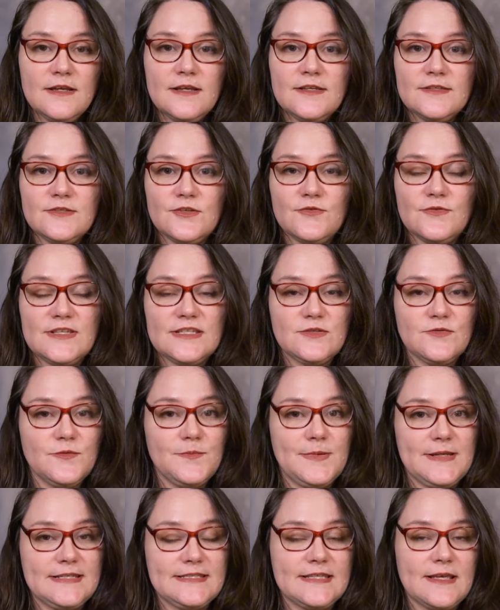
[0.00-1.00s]
So this would
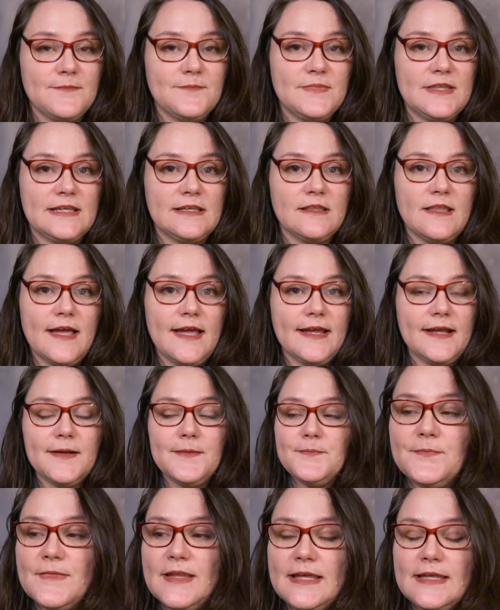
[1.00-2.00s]
be something like,
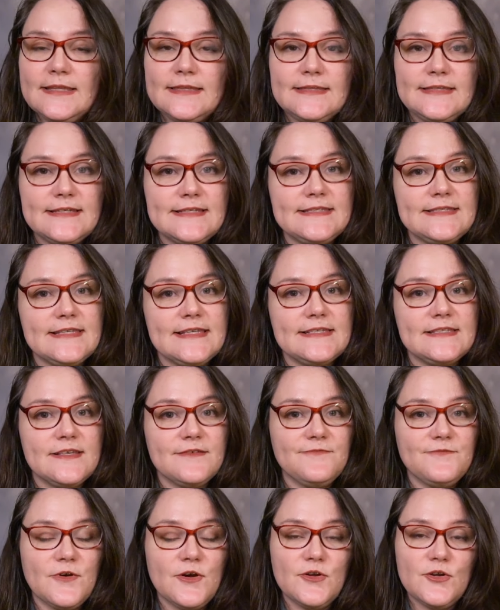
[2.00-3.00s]
this is a
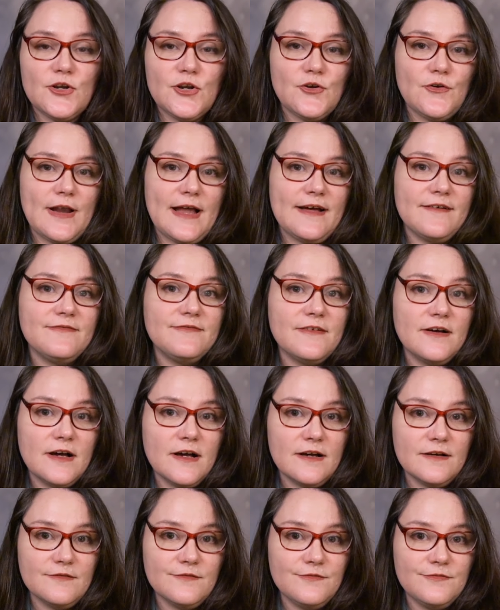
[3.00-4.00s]
photograph
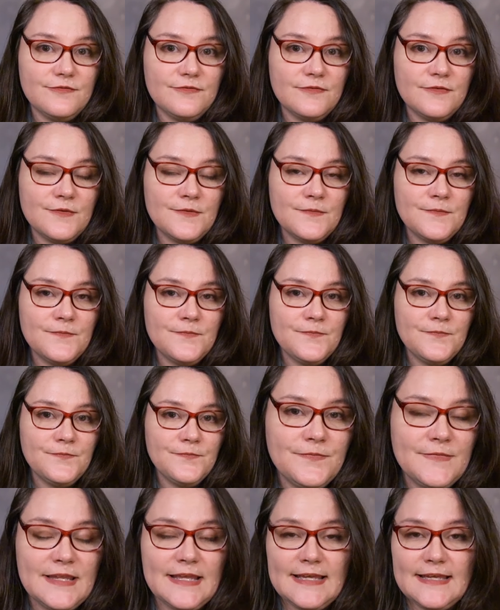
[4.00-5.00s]
of.
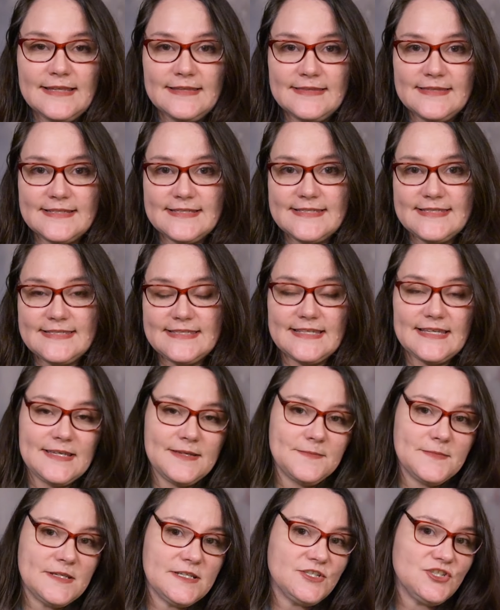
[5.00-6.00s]
This
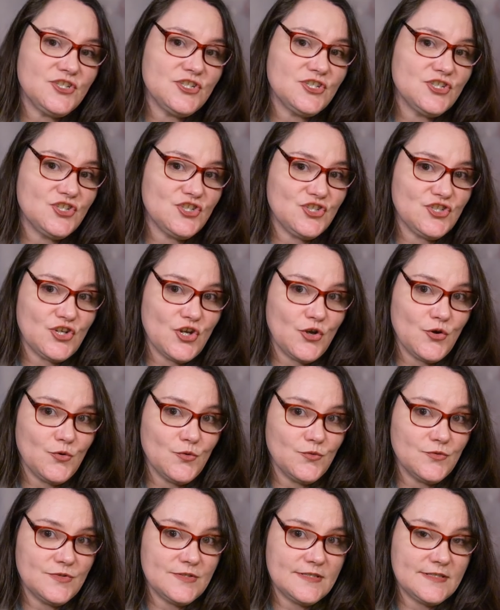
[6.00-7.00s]
image
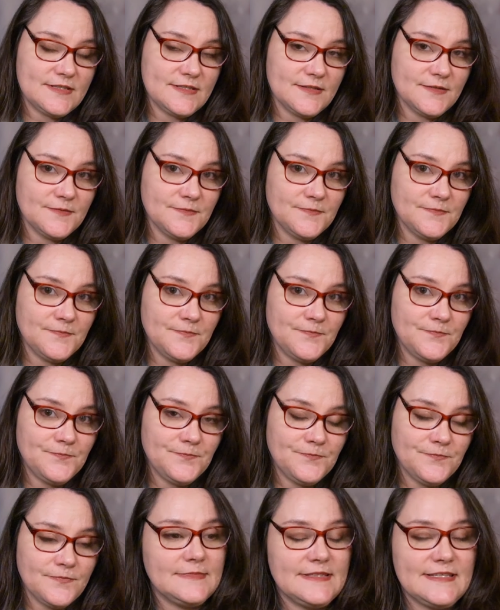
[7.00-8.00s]
shows.
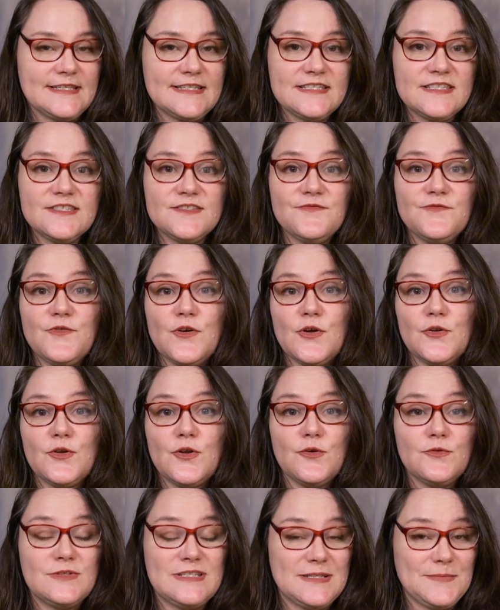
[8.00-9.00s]
This
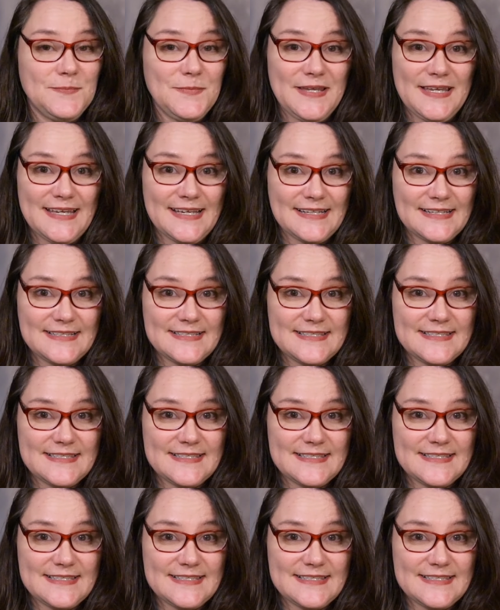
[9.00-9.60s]
photo depicts.